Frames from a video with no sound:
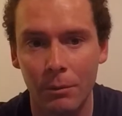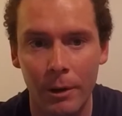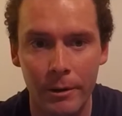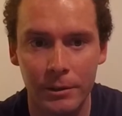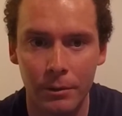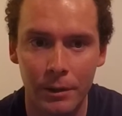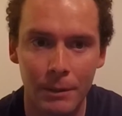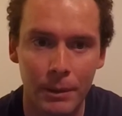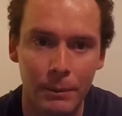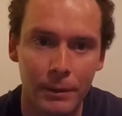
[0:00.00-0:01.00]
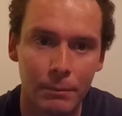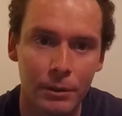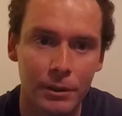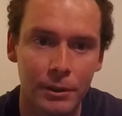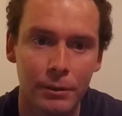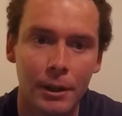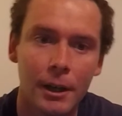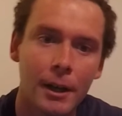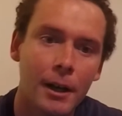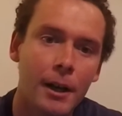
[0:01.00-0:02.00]
a while, so I'll keep him in number 2.
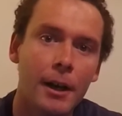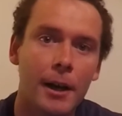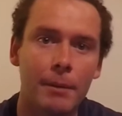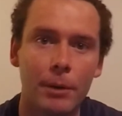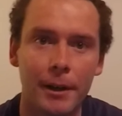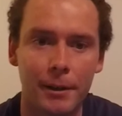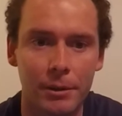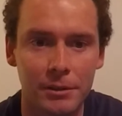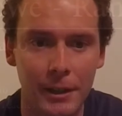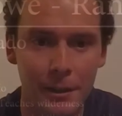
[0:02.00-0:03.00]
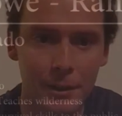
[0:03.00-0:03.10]
And Mike, I'll stay in